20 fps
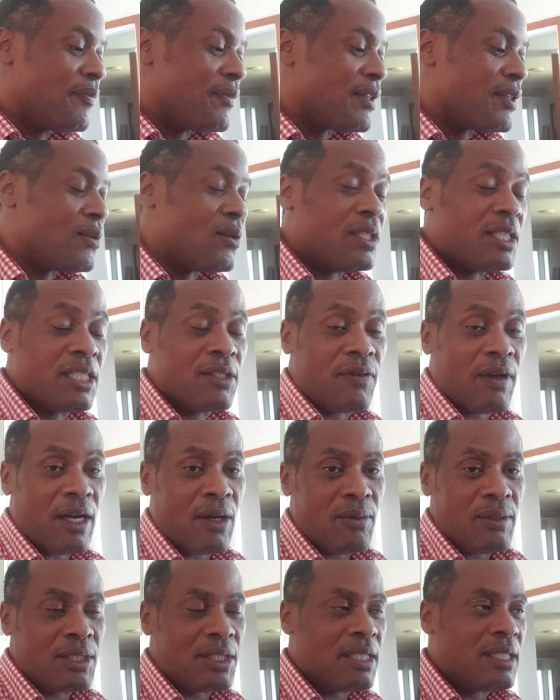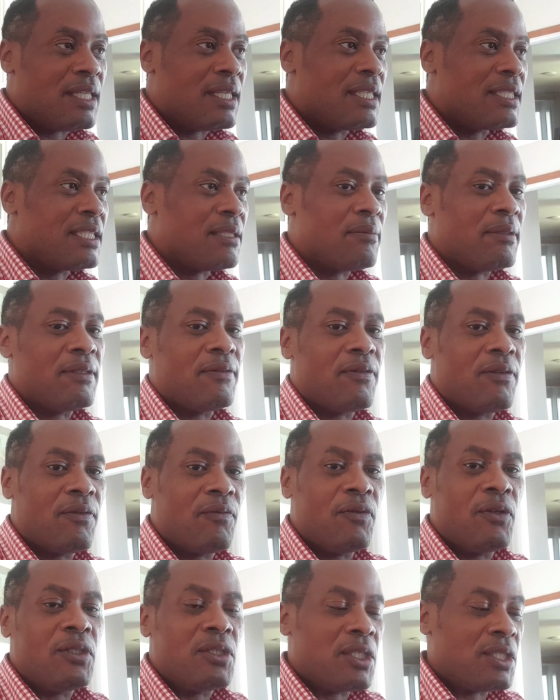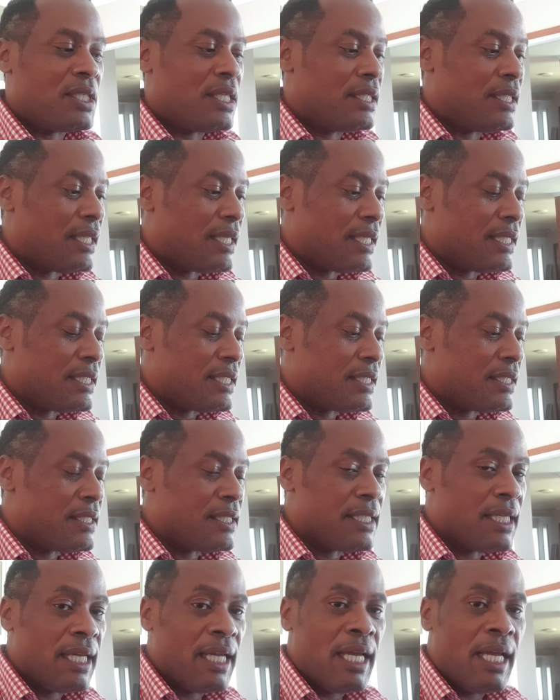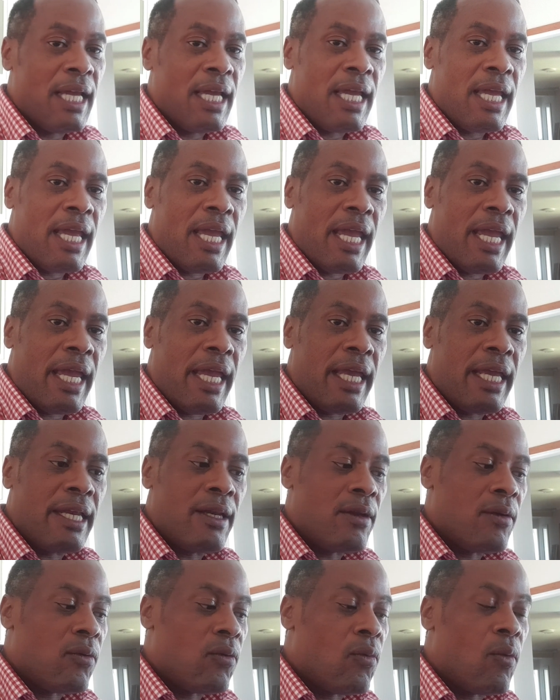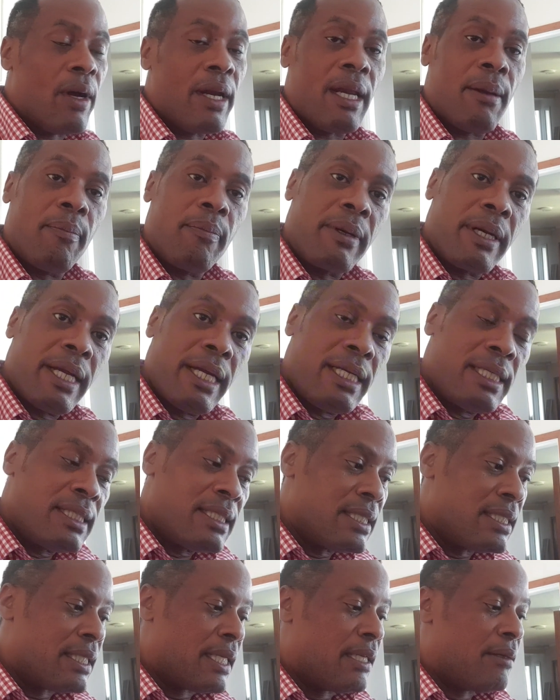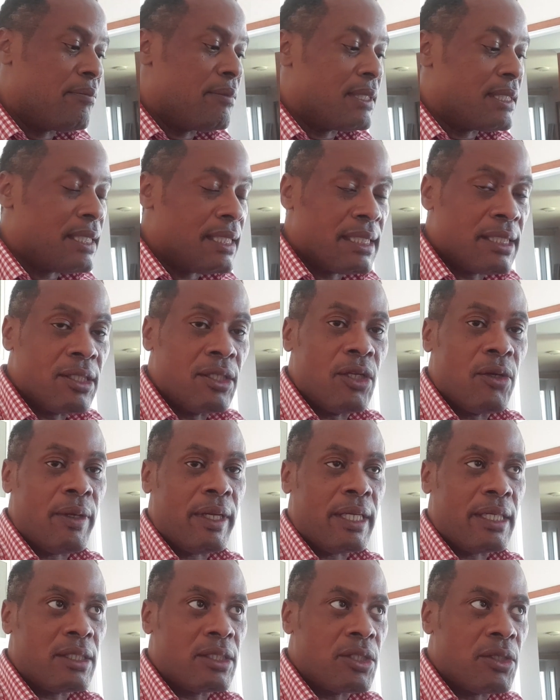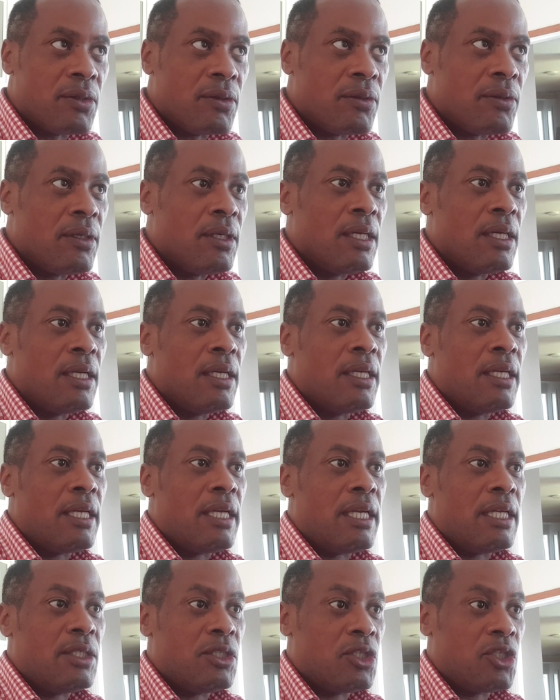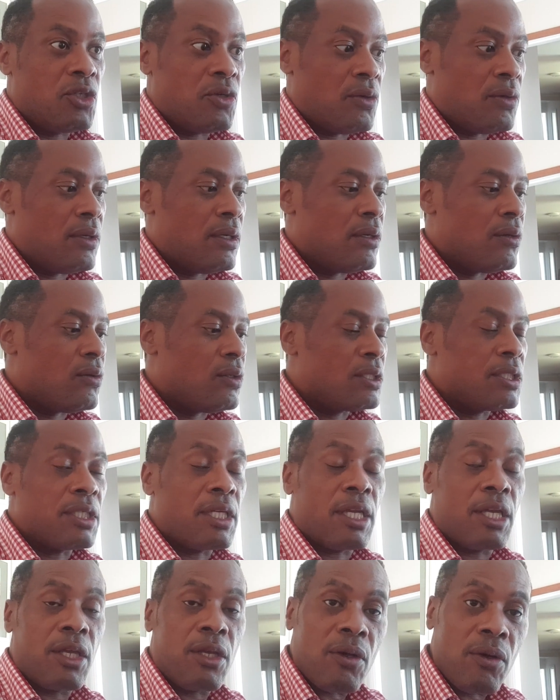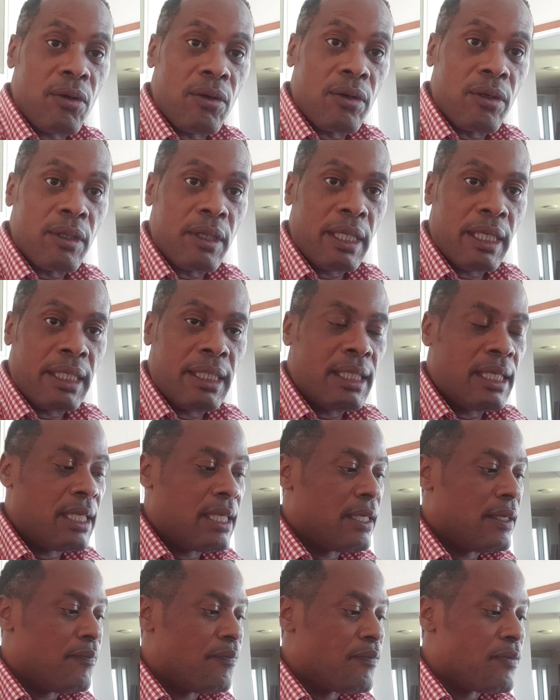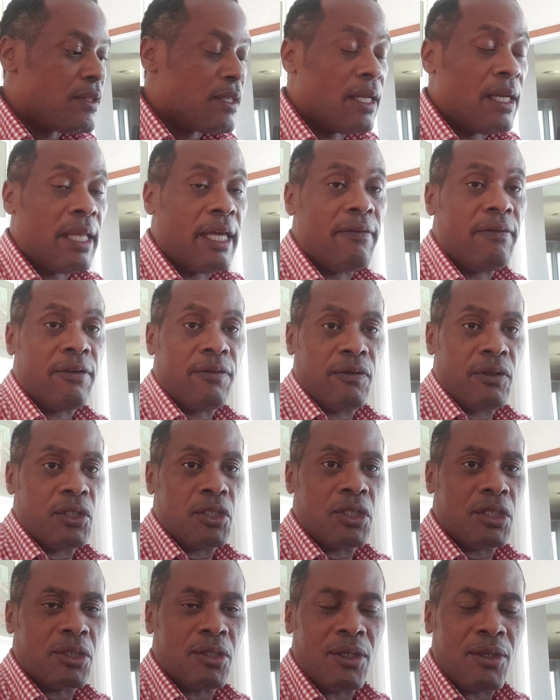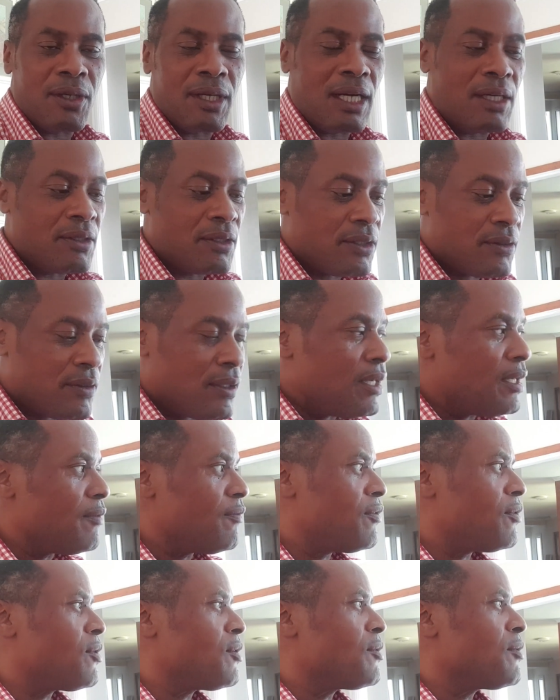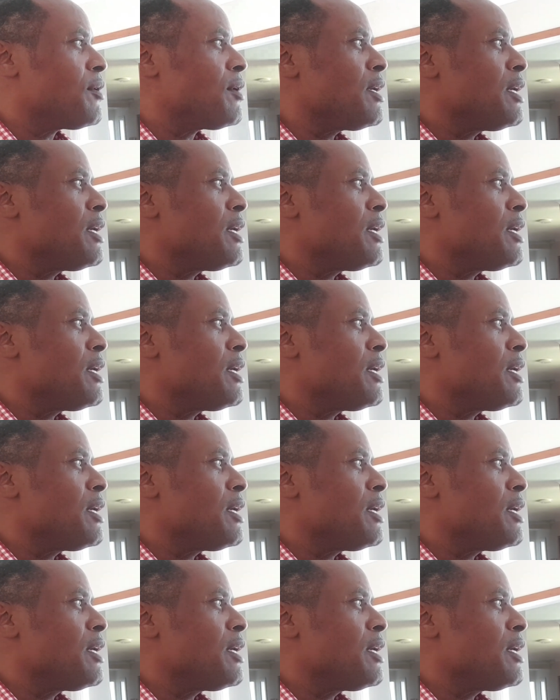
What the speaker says: not just for our generation but for future generations. And what are brands and businesses doing to ensure or secure that they'll have a future to look out for?